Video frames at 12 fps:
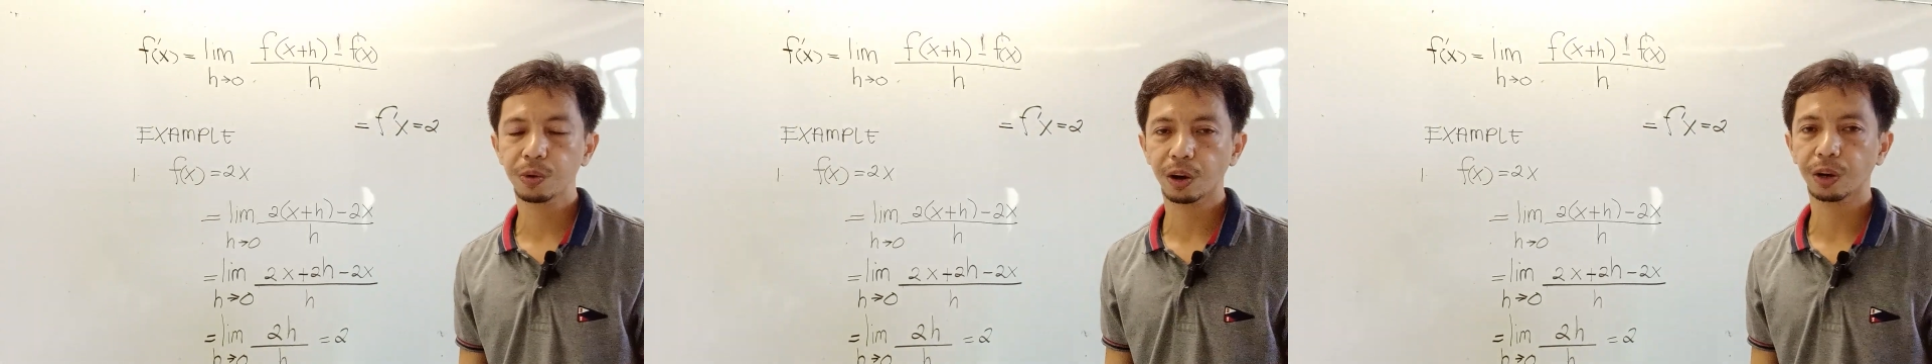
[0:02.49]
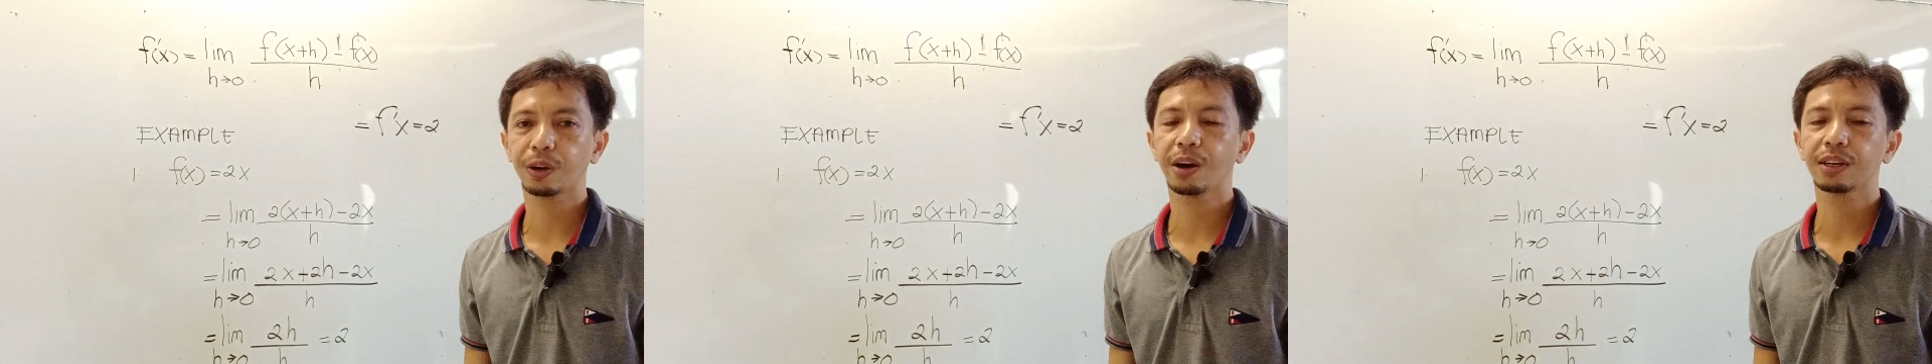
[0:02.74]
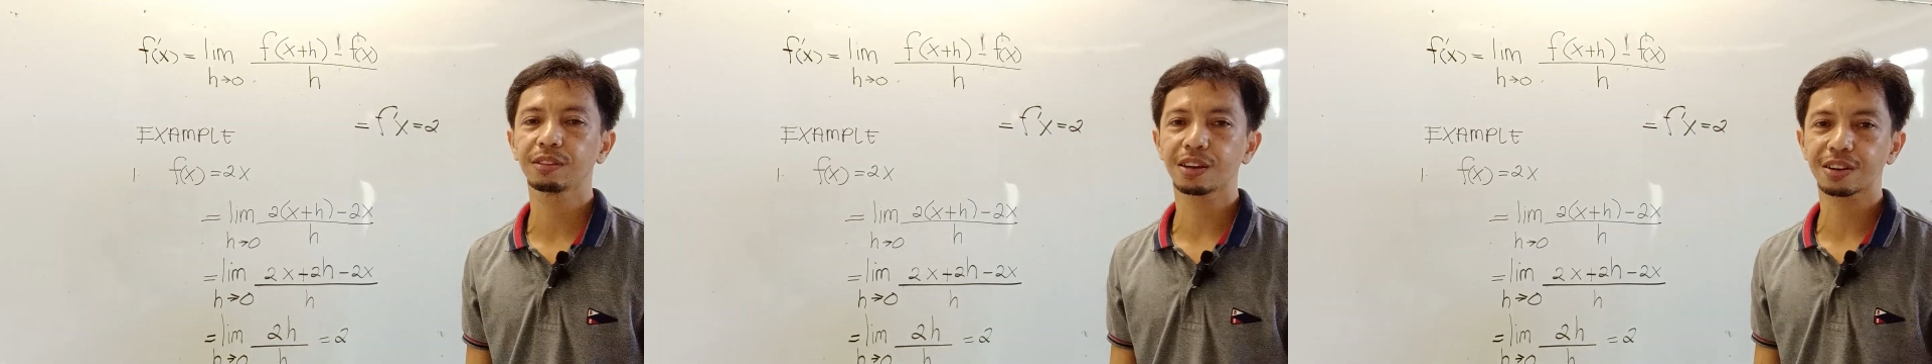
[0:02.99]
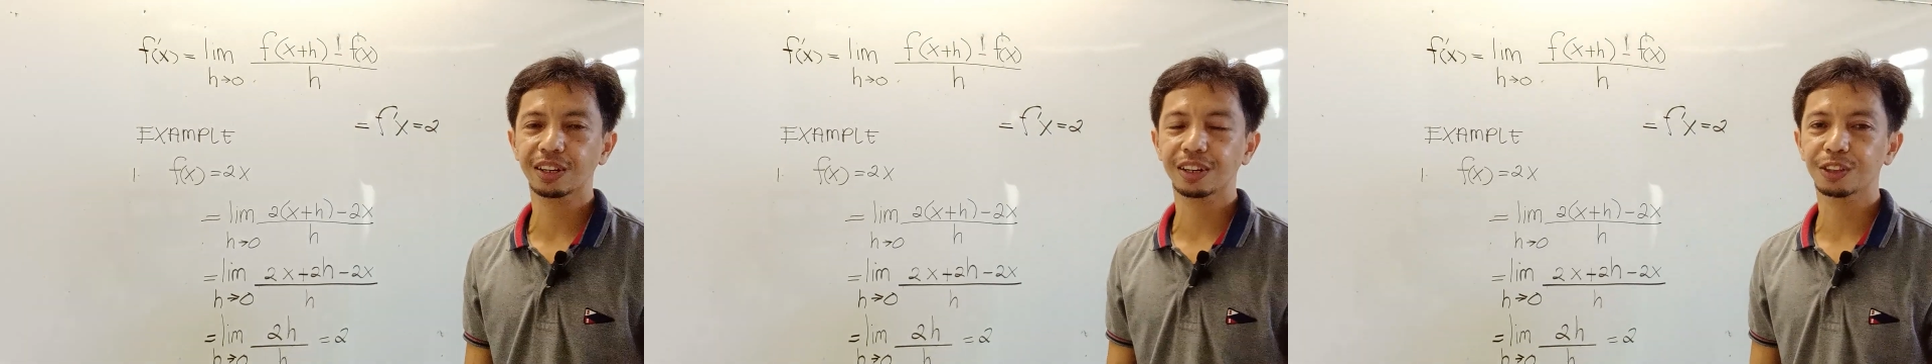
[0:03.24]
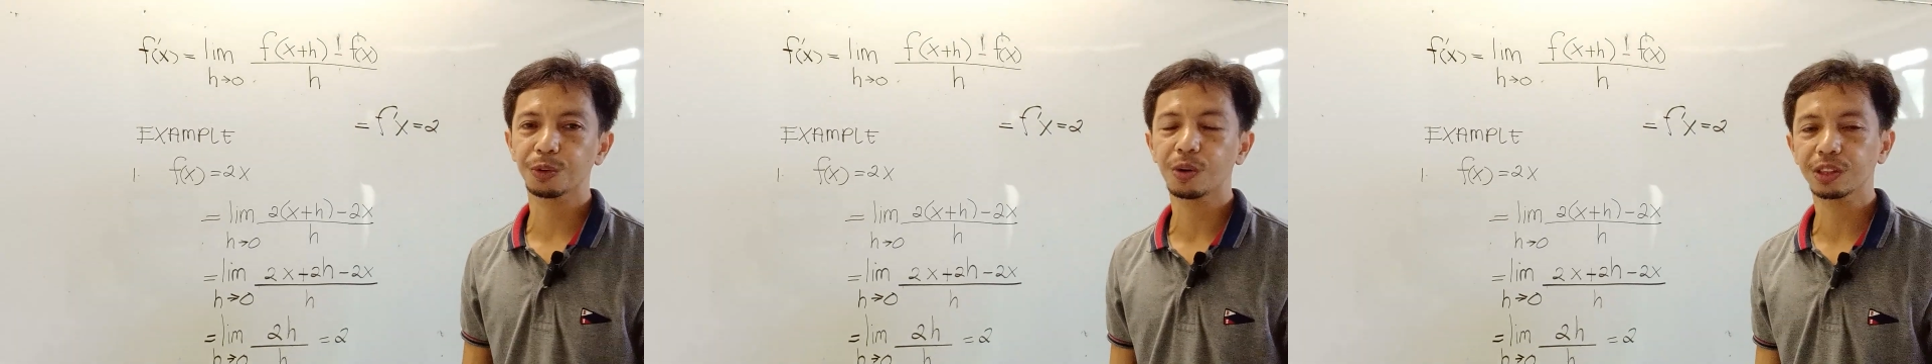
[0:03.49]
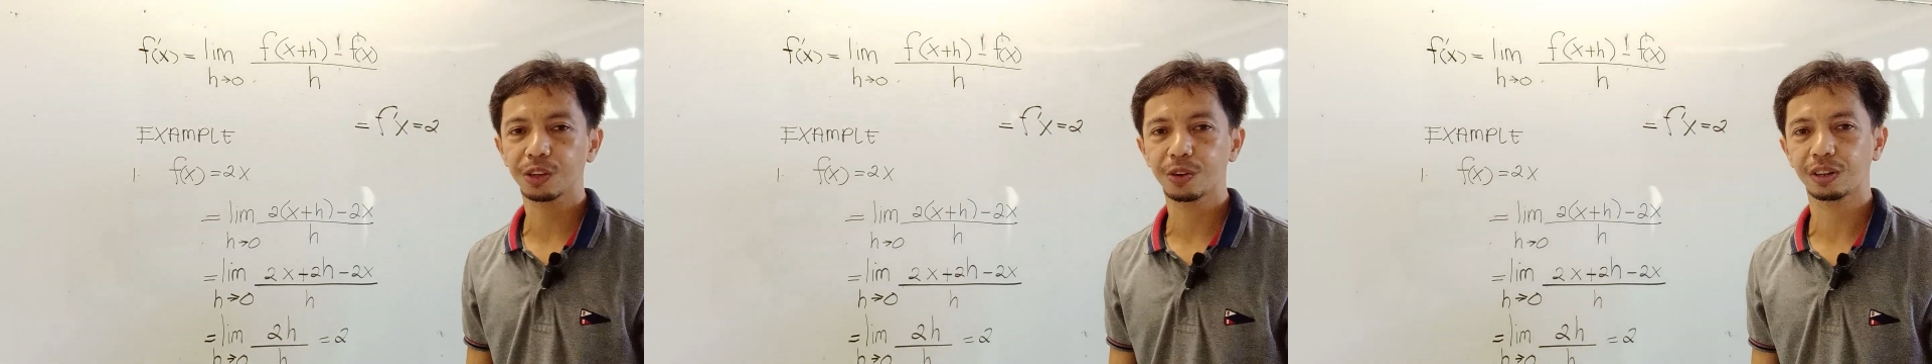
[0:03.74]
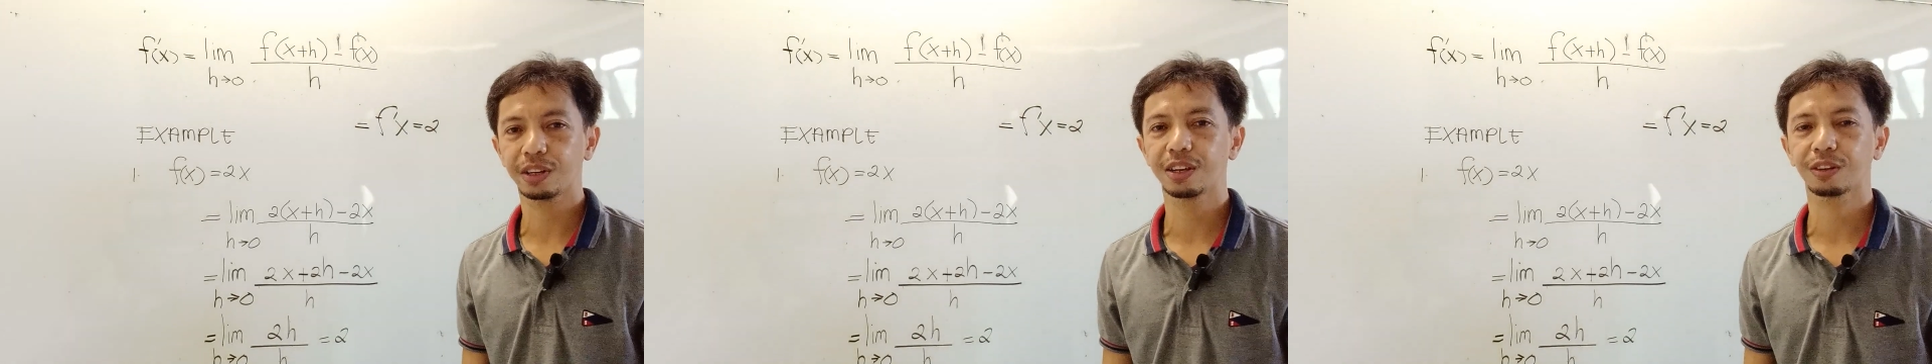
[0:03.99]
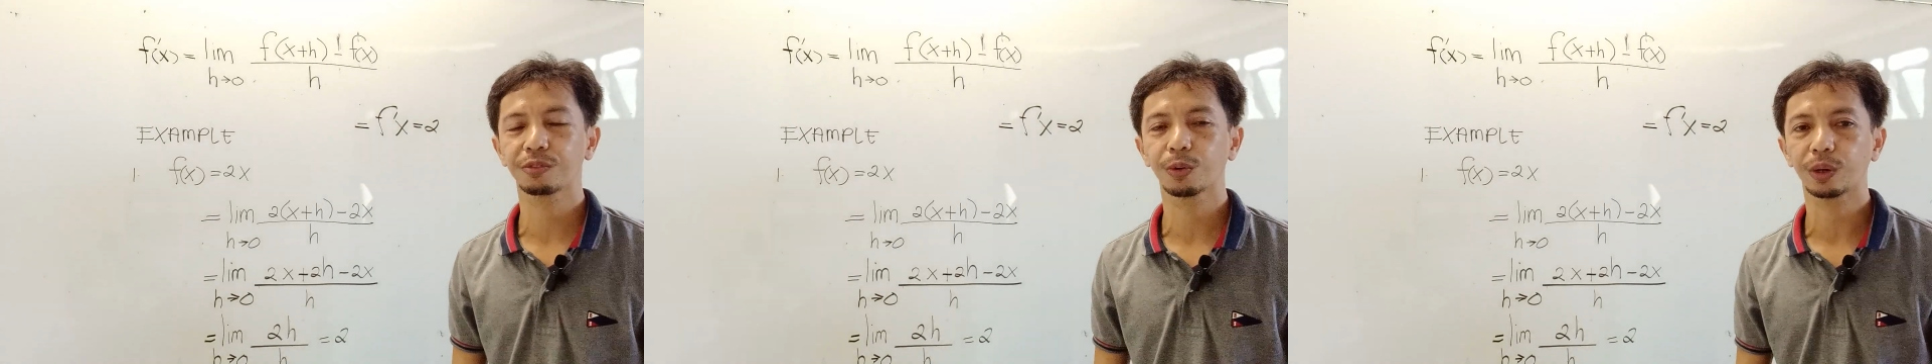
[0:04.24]
We are going directly to what you are
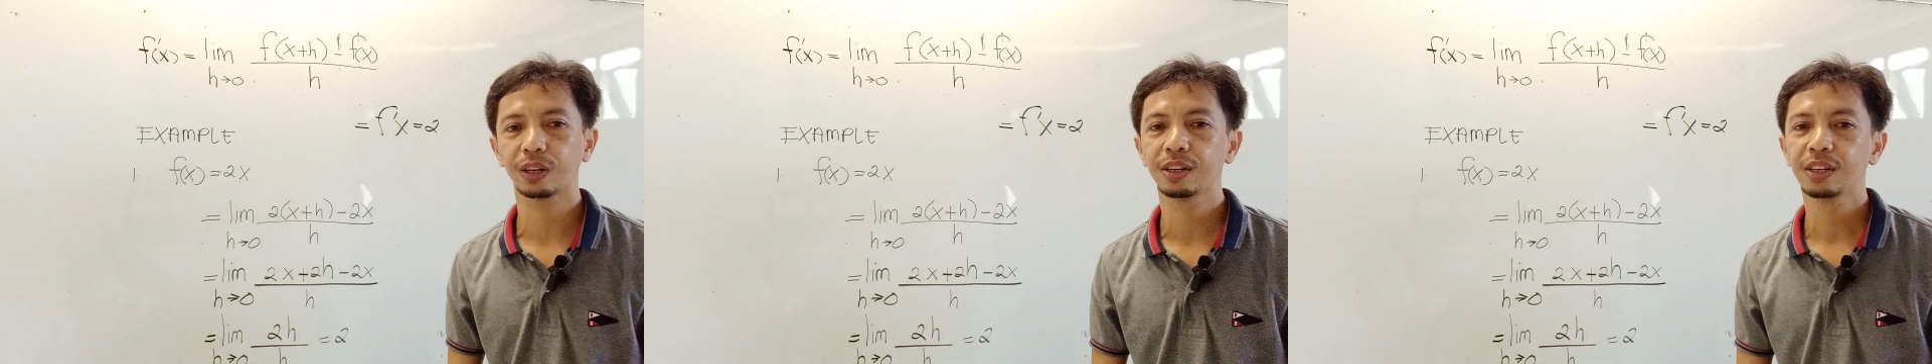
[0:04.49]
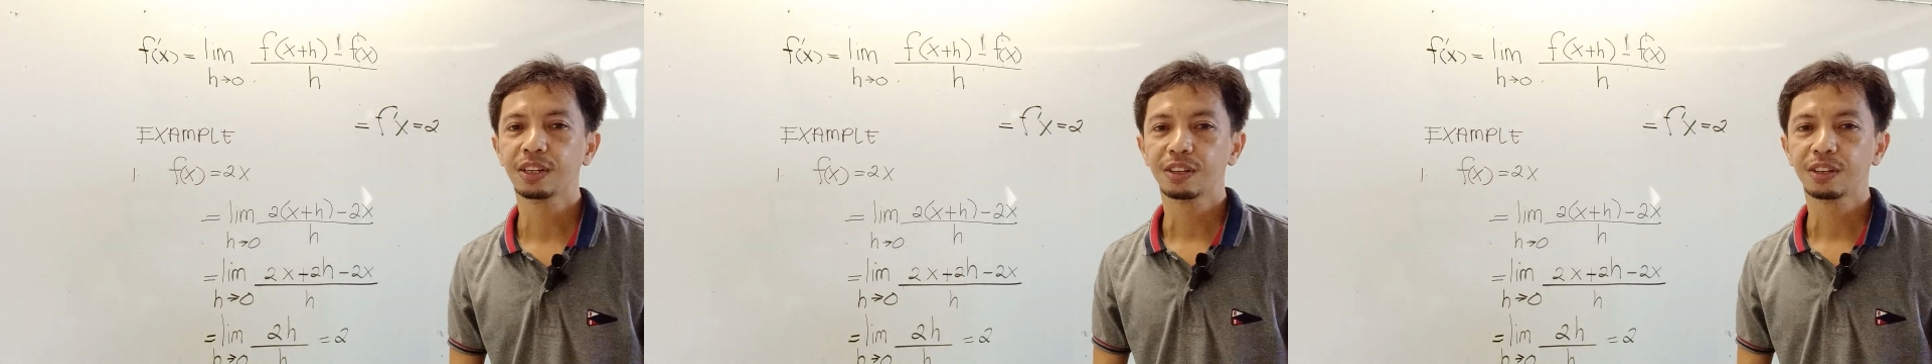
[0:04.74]
here for.